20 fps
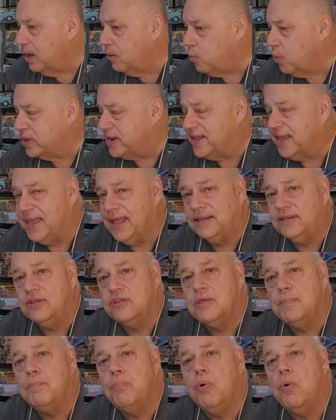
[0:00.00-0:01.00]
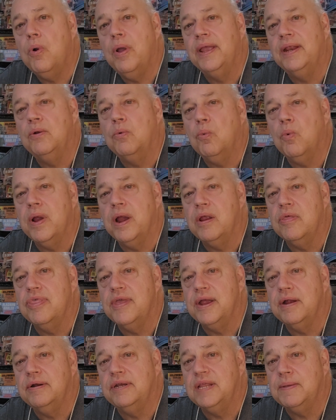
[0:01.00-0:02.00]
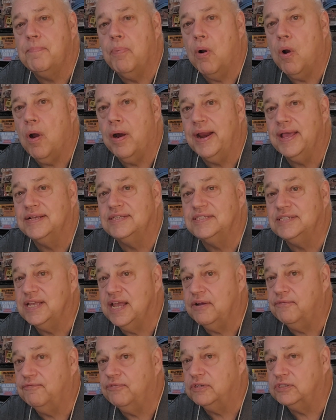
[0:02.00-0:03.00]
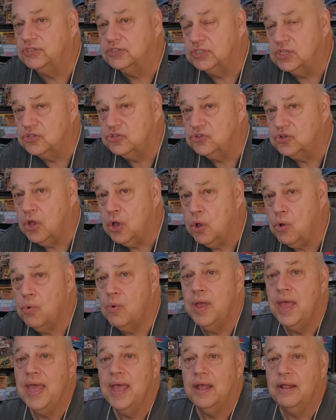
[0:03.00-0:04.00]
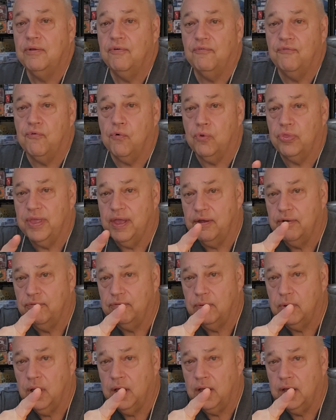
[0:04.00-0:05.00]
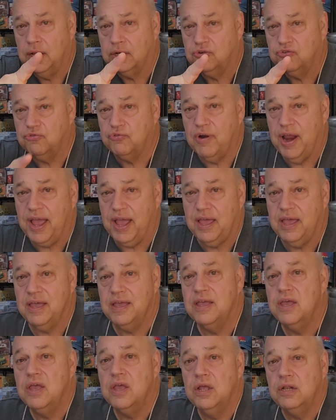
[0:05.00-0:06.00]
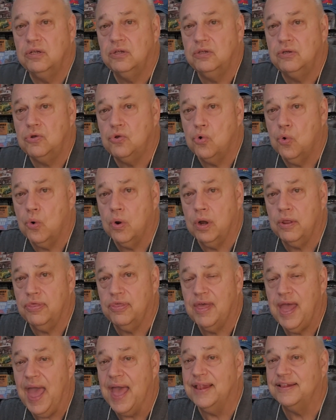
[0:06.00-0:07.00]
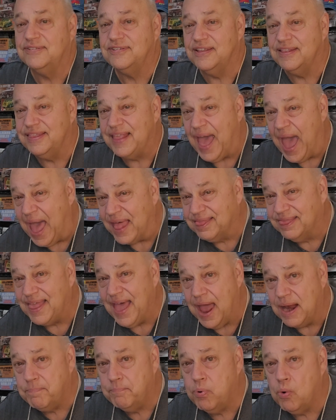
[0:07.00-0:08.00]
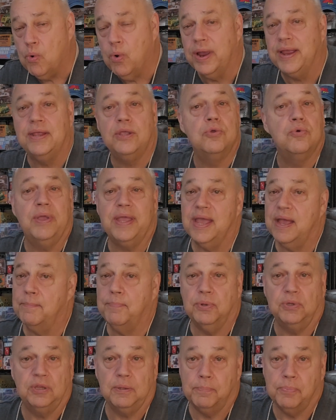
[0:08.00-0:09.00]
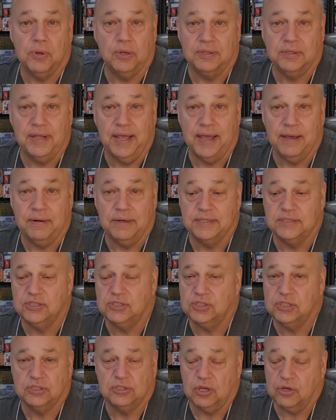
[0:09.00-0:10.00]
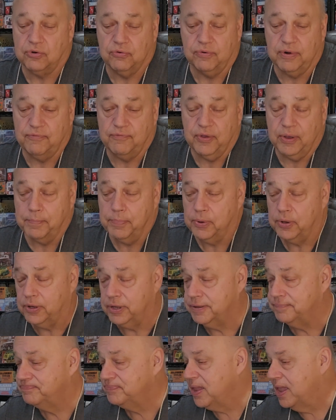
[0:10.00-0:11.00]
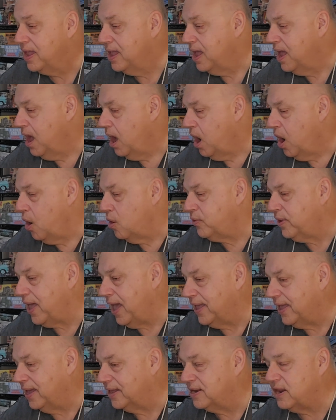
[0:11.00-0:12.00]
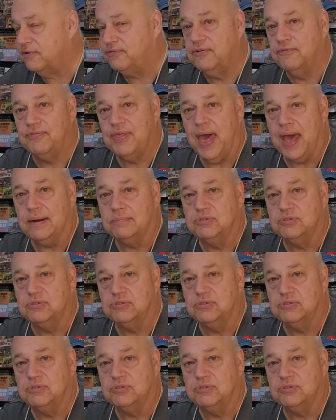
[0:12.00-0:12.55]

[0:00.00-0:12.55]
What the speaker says: When you get to the point where they're departing San Francisco for their trek north, it's at that point you can't put the book down. It's just a terrific book. Okay, enough of that.